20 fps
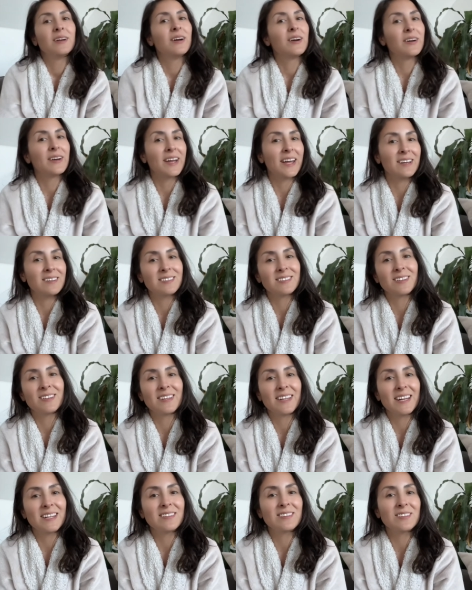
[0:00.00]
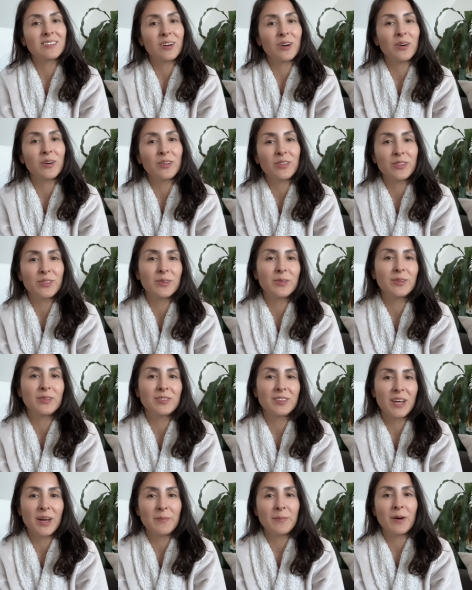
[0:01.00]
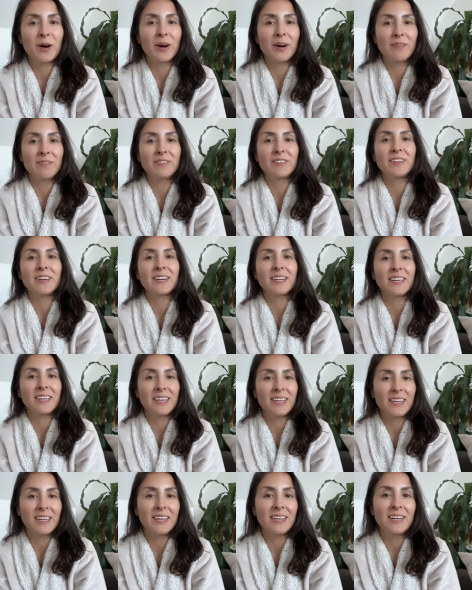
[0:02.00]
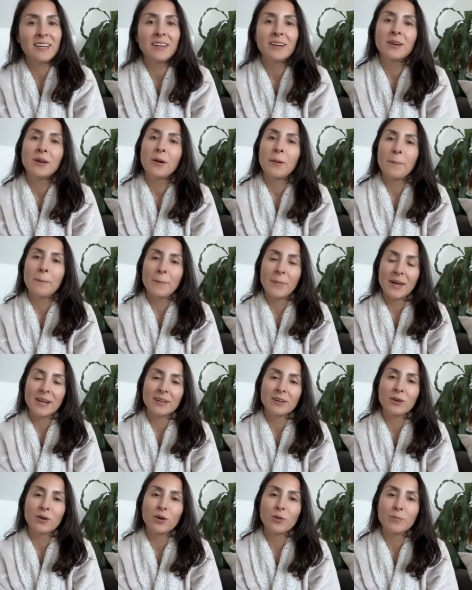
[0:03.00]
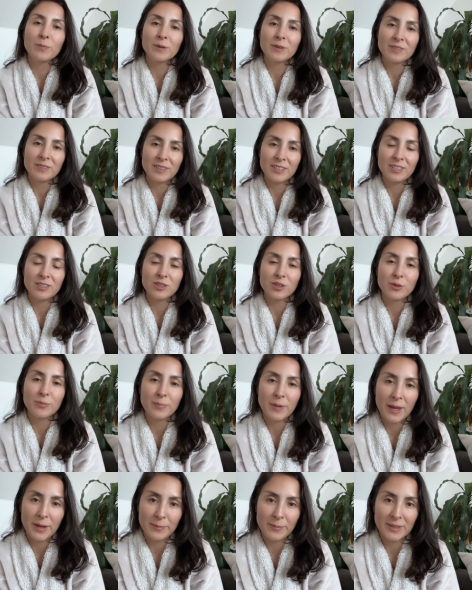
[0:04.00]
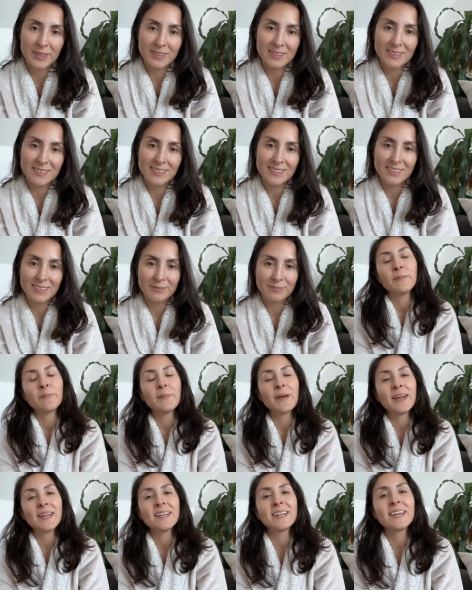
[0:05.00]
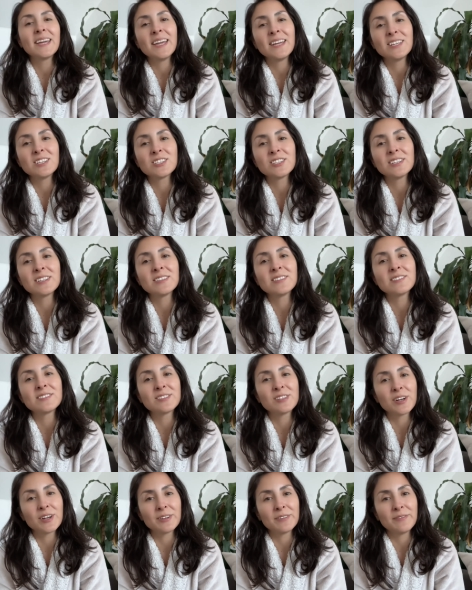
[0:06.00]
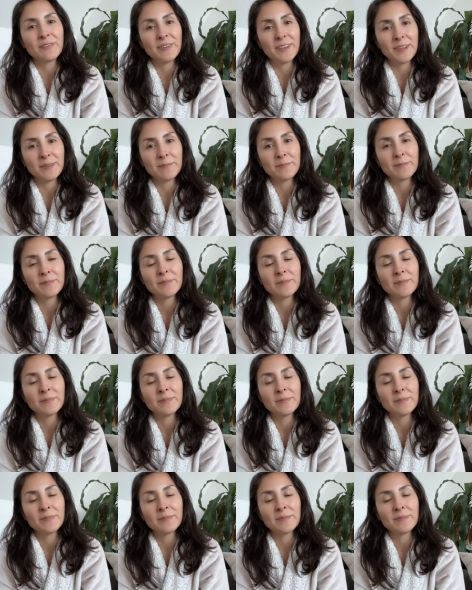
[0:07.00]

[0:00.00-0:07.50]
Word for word: Okay, so let's go through some of the key medical procedure payments. Medication start fee.